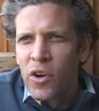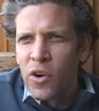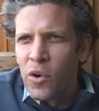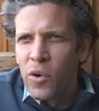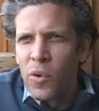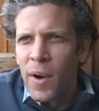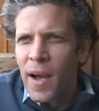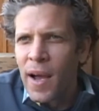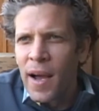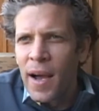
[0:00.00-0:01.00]
who
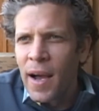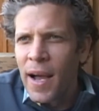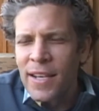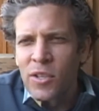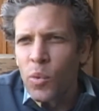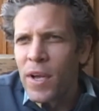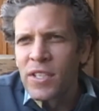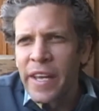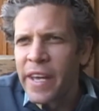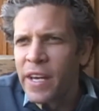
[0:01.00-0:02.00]
uh, has to raise
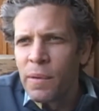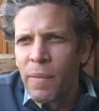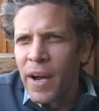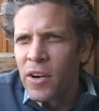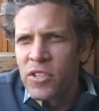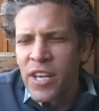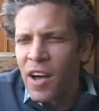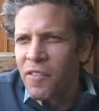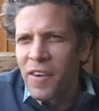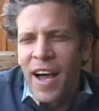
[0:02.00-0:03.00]
a kid by
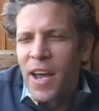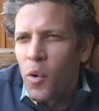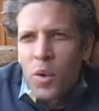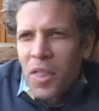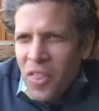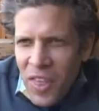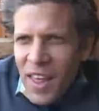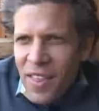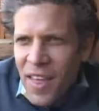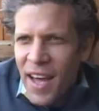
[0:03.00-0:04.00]
herself. I don't
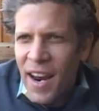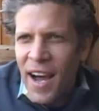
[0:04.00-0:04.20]
think that.